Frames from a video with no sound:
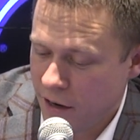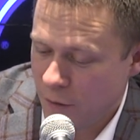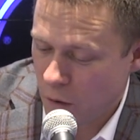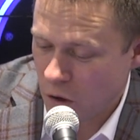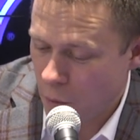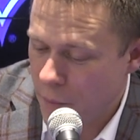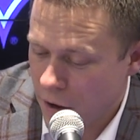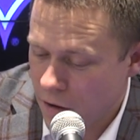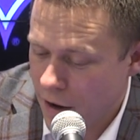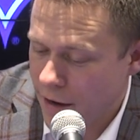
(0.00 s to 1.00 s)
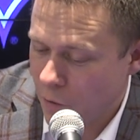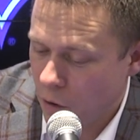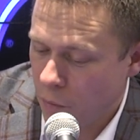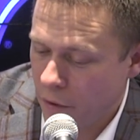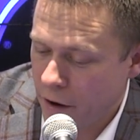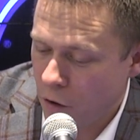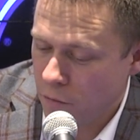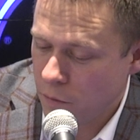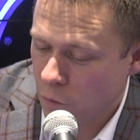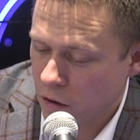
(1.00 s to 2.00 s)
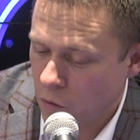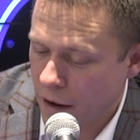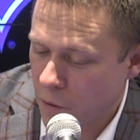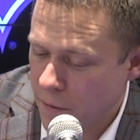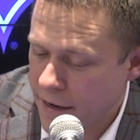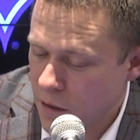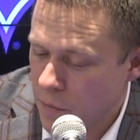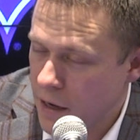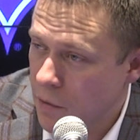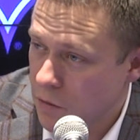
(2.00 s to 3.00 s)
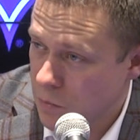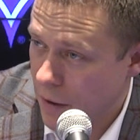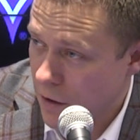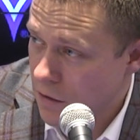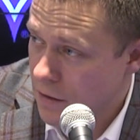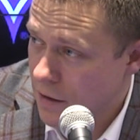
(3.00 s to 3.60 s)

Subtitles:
We were a little bit better tonight at 1.0. Weren't quite where we need to be, but it was better.